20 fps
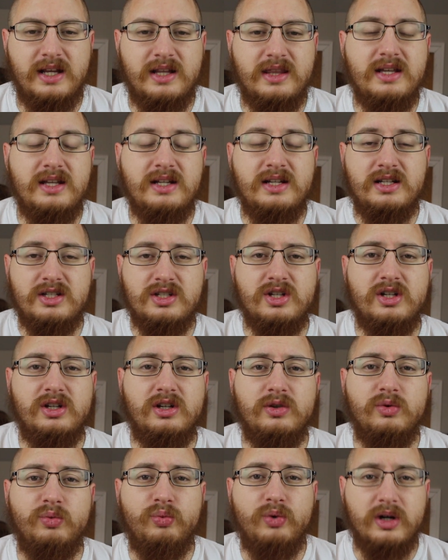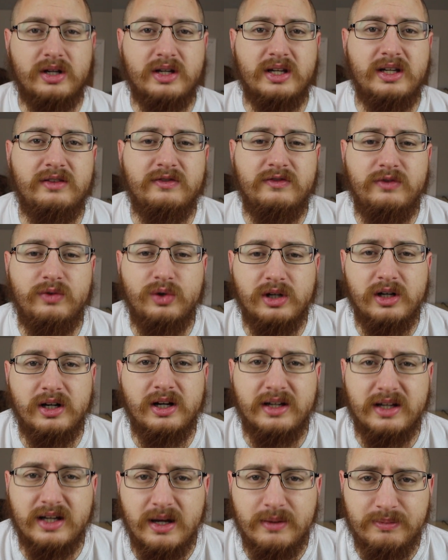and then in turn working for
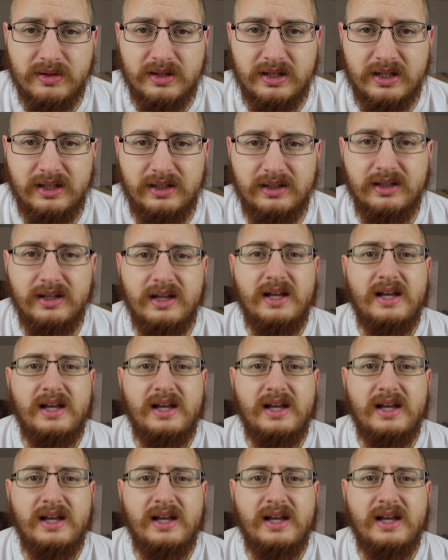a company.